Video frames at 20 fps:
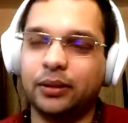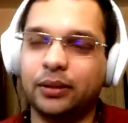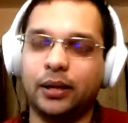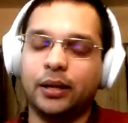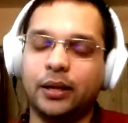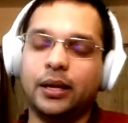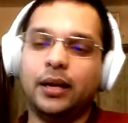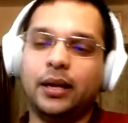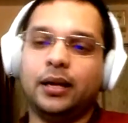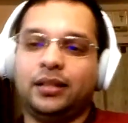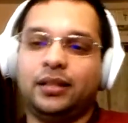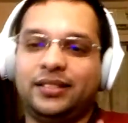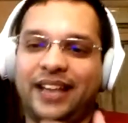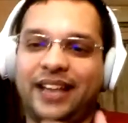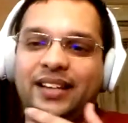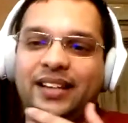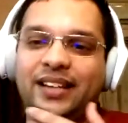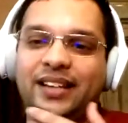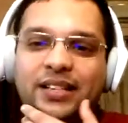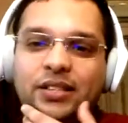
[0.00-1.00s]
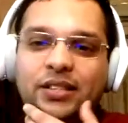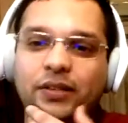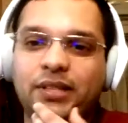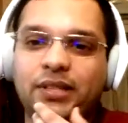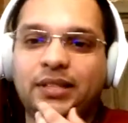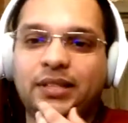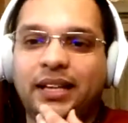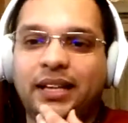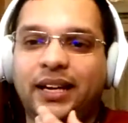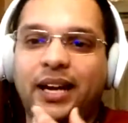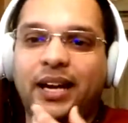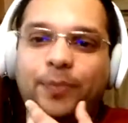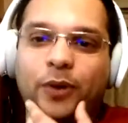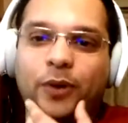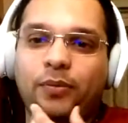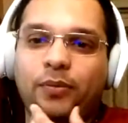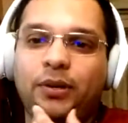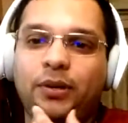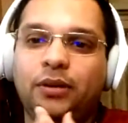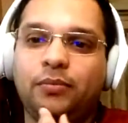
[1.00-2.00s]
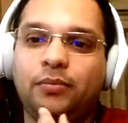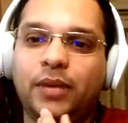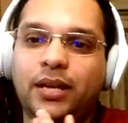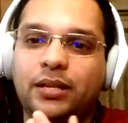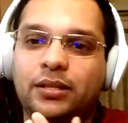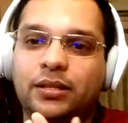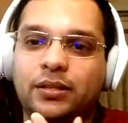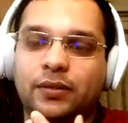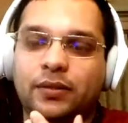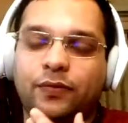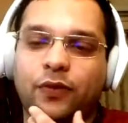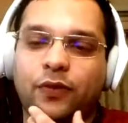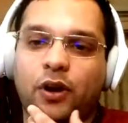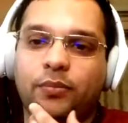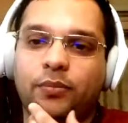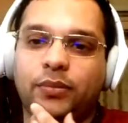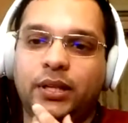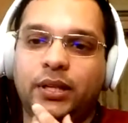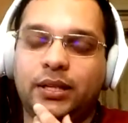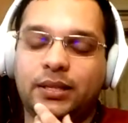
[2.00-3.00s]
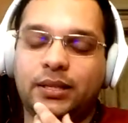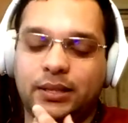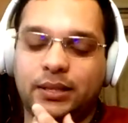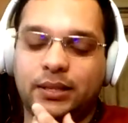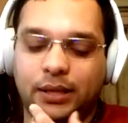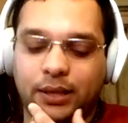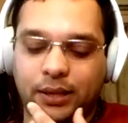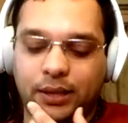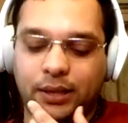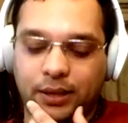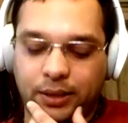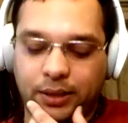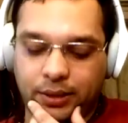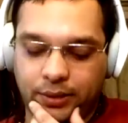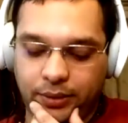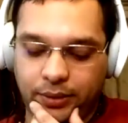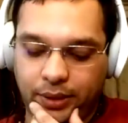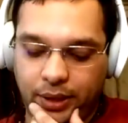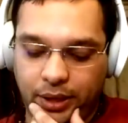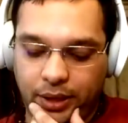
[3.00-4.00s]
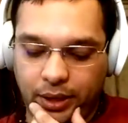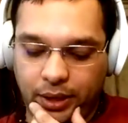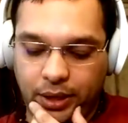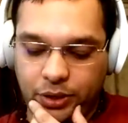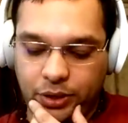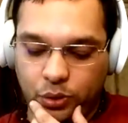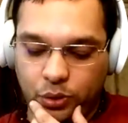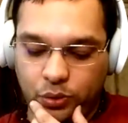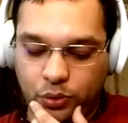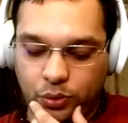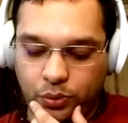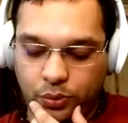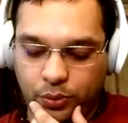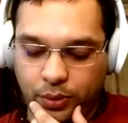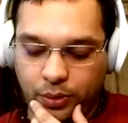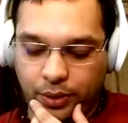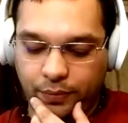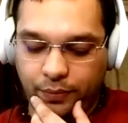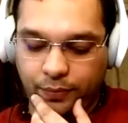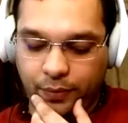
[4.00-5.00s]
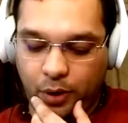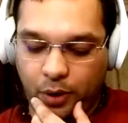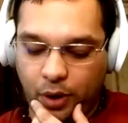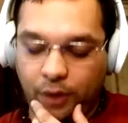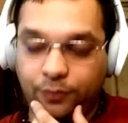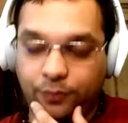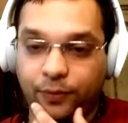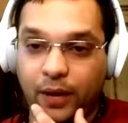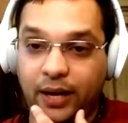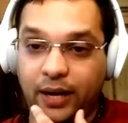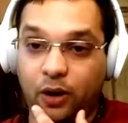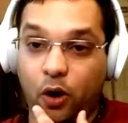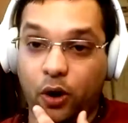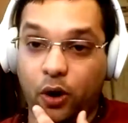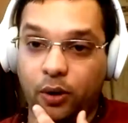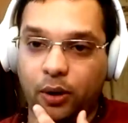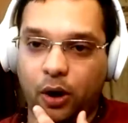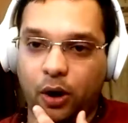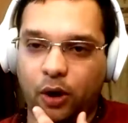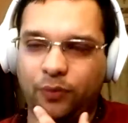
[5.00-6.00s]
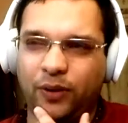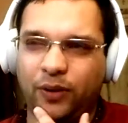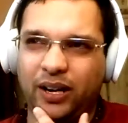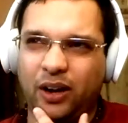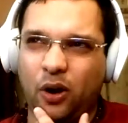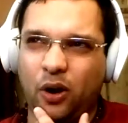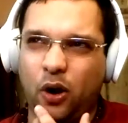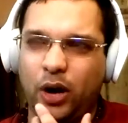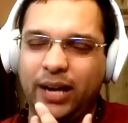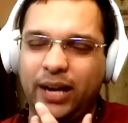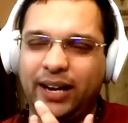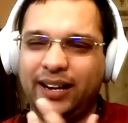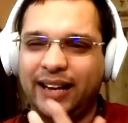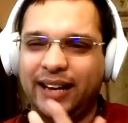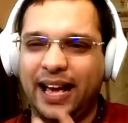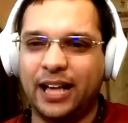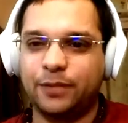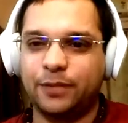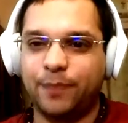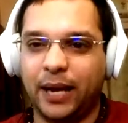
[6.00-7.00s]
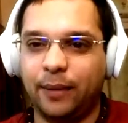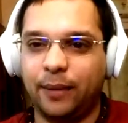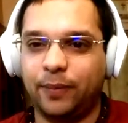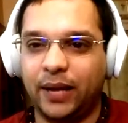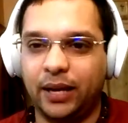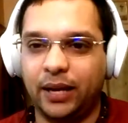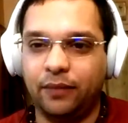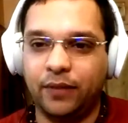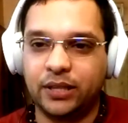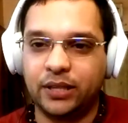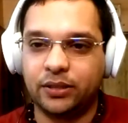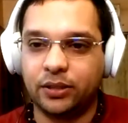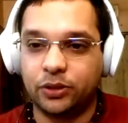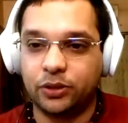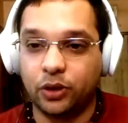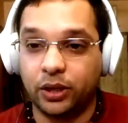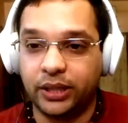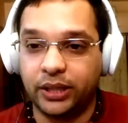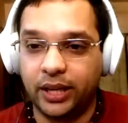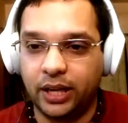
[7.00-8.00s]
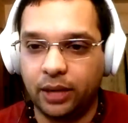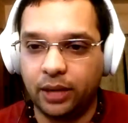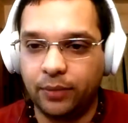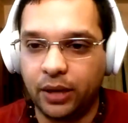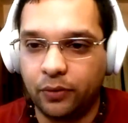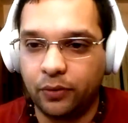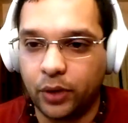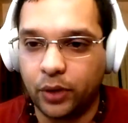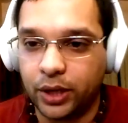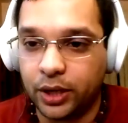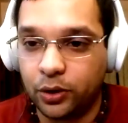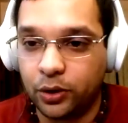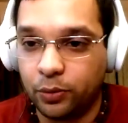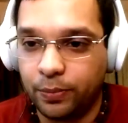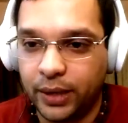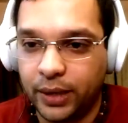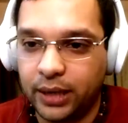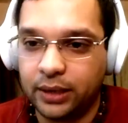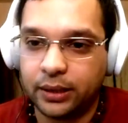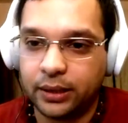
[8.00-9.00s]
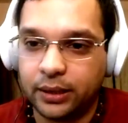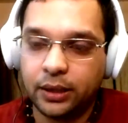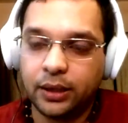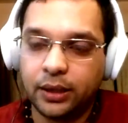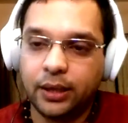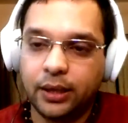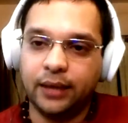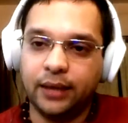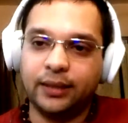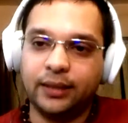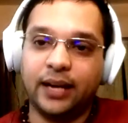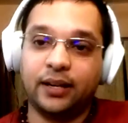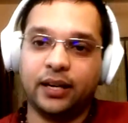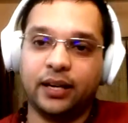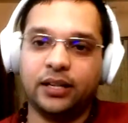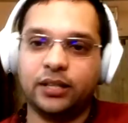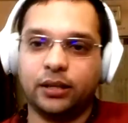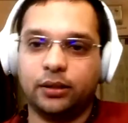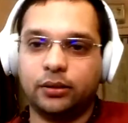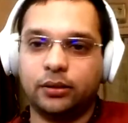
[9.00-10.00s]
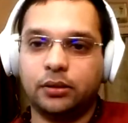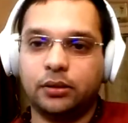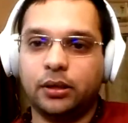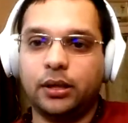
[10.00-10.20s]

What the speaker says: The genesis of the Syria problem is from this issue of an oil and gas pipeline which Saudi Arabia wanted to build in that region,